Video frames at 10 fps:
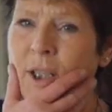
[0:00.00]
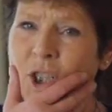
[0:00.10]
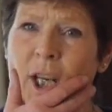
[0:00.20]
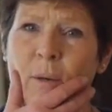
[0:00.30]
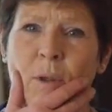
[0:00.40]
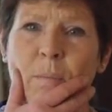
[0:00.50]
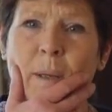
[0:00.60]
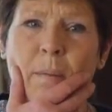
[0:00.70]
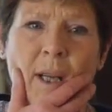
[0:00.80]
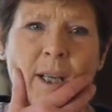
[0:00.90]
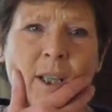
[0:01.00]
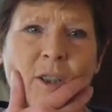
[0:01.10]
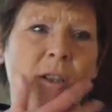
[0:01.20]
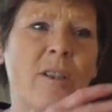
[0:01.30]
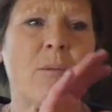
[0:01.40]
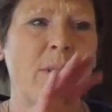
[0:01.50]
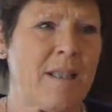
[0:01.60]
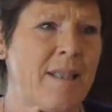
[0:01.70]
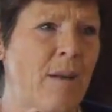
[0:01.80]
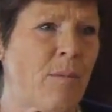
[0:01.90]
and chat with people that I know. So I just went and
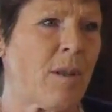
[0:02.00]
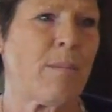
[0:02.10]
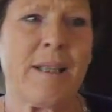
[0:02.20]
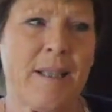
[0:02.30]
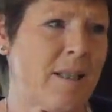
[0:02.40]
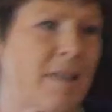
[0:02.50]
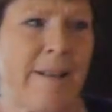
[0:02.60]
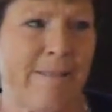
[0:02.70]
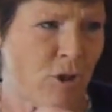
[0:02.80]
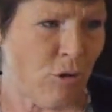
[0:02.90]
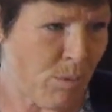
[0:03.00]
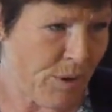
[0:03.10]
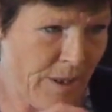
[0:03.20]
sat with them and listened and scribbled